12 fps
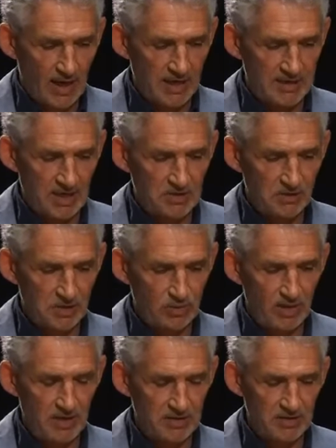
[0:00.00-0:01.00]
identical
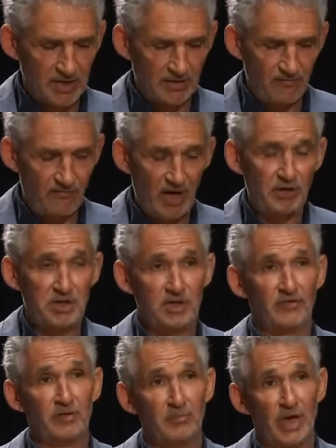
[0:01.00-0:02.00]
twins had very
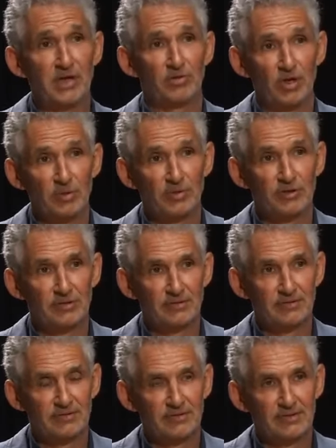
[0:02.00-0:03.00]
different microbes.
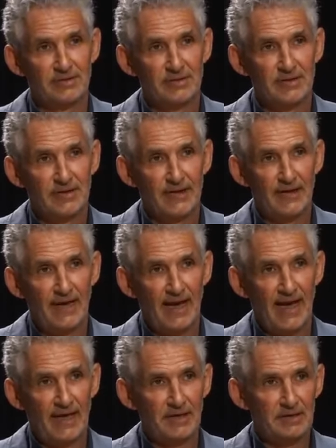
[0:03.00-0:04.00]

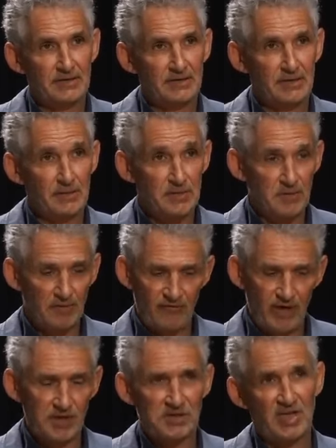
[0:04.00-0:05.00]
And it was the
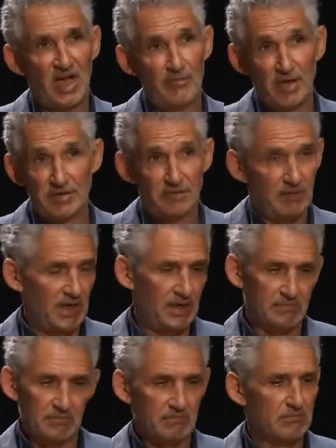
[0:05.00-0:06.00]
first time I'd,
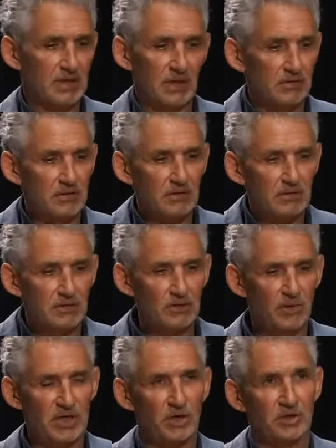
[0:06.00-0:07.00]
in you know
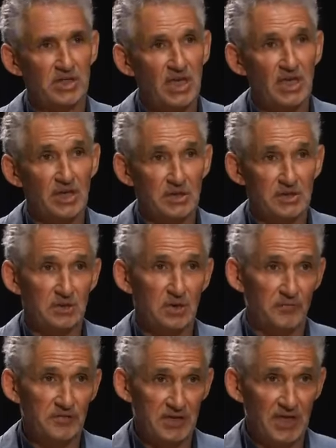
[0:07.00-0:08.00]
20 odd years
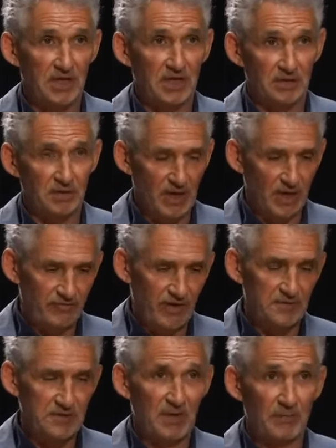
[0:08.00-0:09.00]
of studying them that I'd
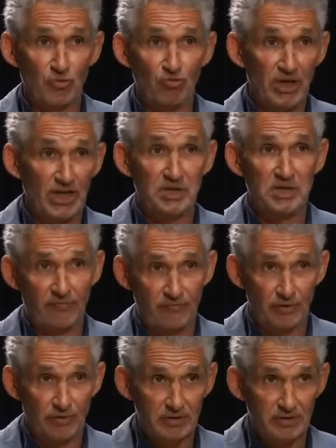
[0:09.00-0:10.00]
found something really
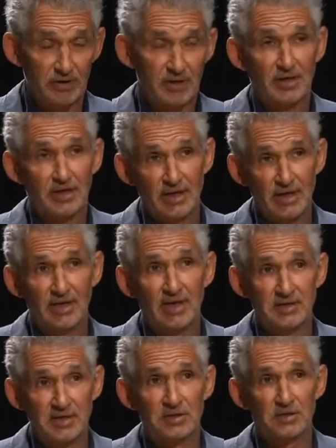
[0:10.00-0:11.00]
different in
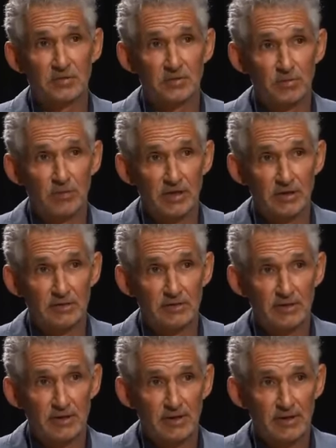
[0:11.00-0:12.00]
identical twins.